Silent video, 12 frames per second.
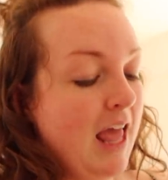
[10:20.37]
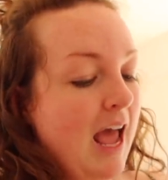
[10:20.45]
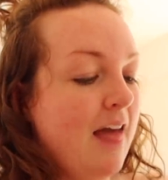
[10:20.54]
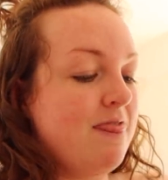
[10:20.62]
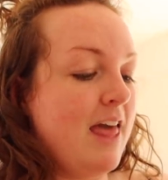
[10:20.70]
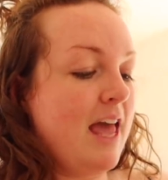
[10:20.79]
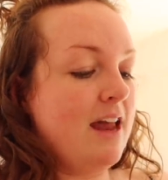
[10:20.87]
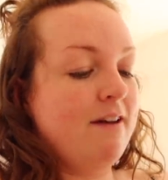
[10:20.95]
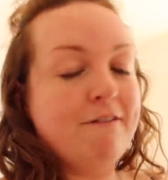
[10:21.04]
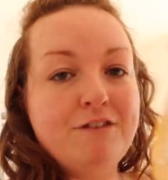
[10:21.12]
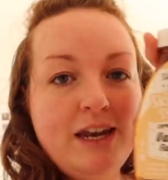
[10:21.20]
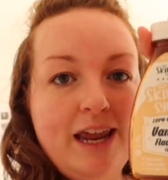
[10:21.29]
And
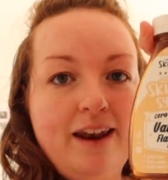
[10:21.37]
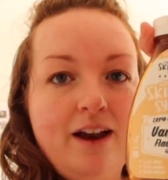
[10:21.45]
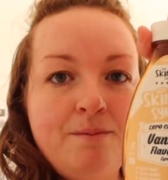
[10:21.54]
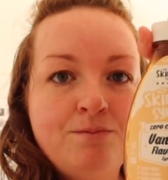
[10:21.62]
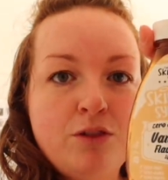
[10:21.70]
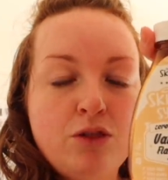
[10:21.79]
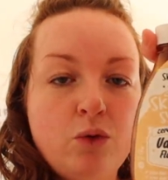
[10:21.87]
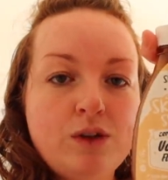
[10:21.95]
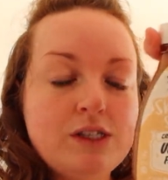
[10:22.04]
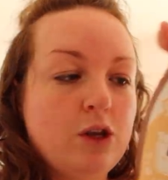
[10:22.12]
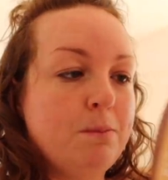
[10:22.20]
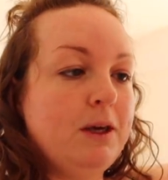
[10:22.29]
then vanilla, thought
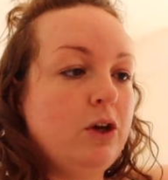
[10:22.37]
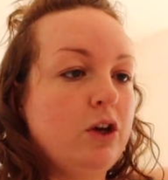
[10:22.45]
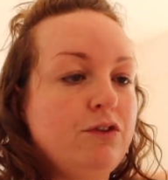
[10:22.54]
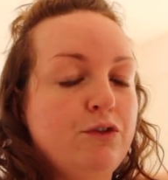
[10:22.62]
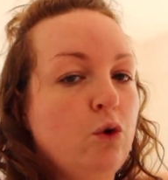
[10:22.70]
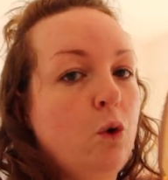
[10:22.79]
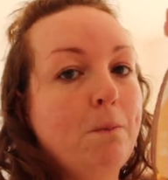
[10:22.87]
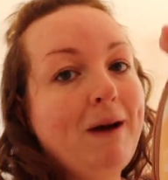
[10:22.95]
this could be good for